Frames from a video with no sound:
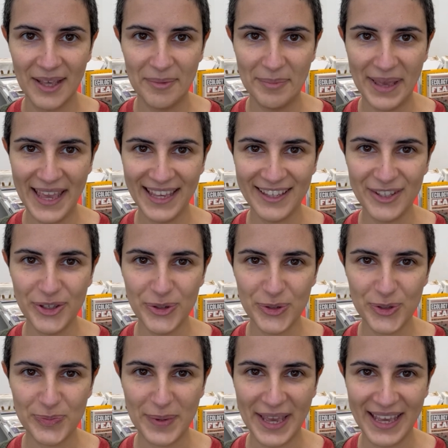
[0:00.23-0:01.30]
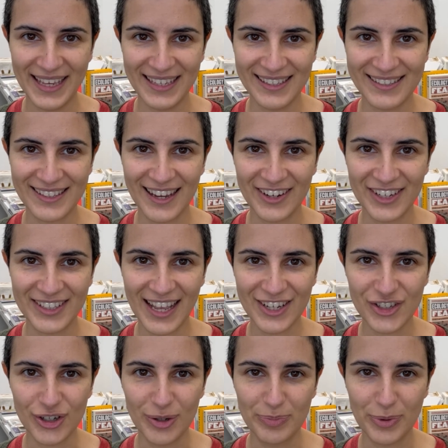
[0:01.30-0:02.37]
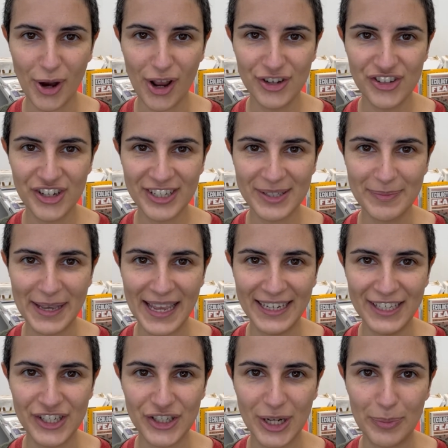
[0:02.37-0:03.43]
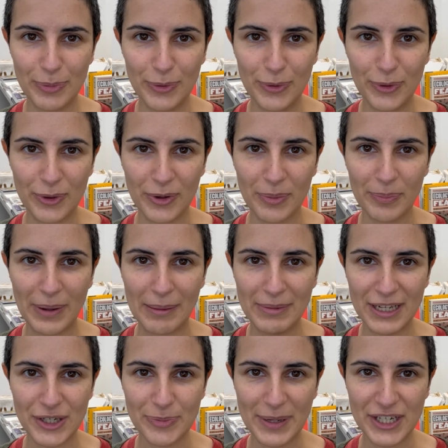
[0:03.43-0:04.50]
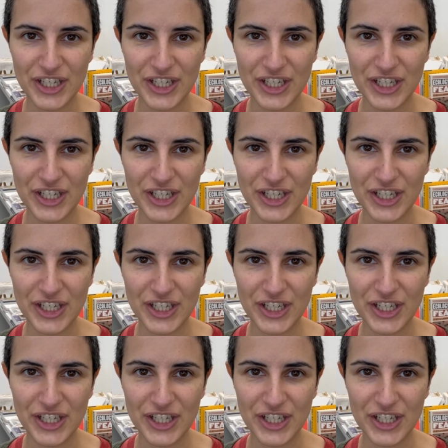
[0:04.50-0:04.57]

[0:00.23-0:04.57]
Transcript: Make New Space Architectural Projects by Anish Kapoor, published by